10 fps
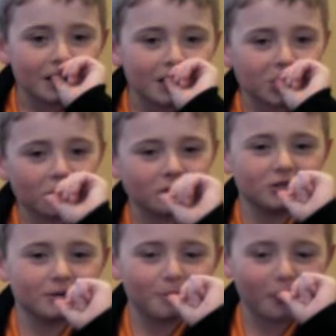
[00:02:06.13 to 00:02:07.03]

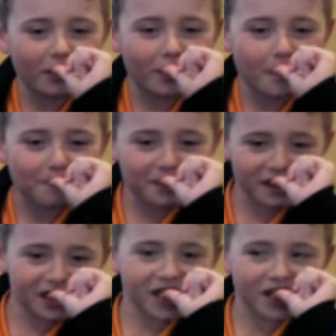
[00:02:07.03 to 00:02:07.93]
Soulja Boy up in
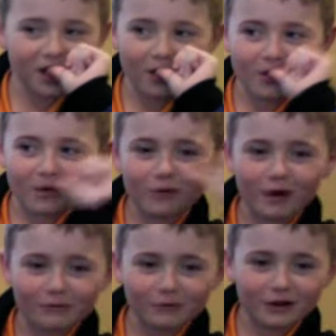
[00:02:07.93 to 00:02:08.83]
the yo. Uh,
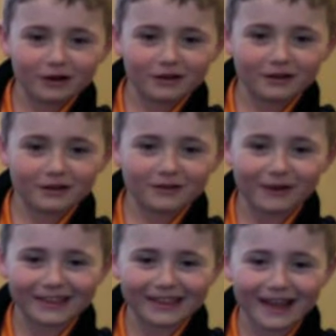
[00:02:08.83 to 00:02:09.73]
me
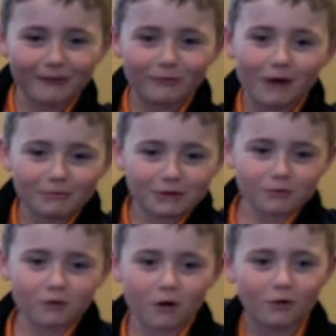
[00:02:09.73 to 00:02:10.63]
crank that, mommy
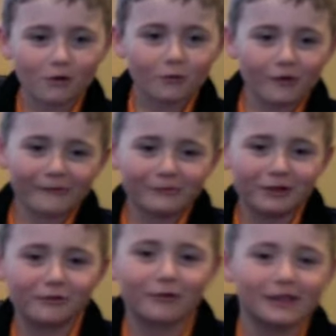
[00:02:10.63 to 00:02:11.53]
roll. me
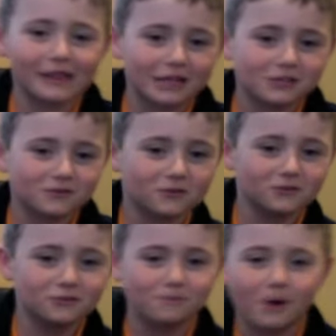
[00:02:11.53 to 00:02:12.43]
crank that
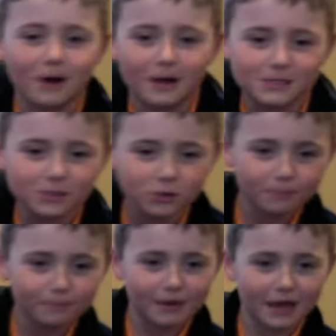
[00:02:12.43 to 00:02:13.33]
Soulja Boy.
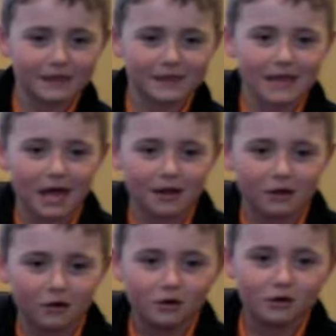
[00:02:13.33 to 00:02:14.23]
Superman that up.
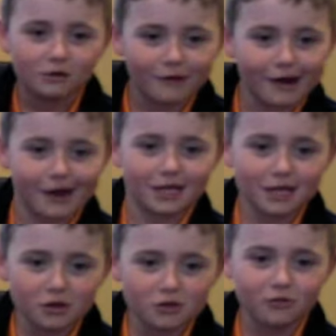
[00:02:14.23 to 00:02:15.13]
Uh, why
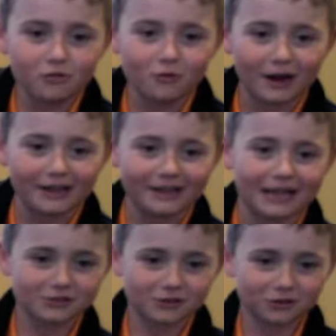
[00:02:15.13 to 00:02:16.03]
you crank
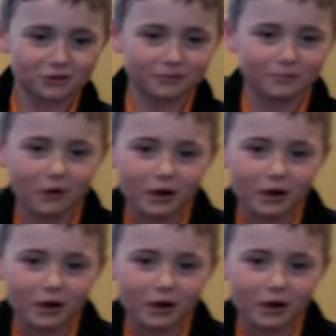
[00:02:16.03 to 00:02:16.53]
that Soulja Boy?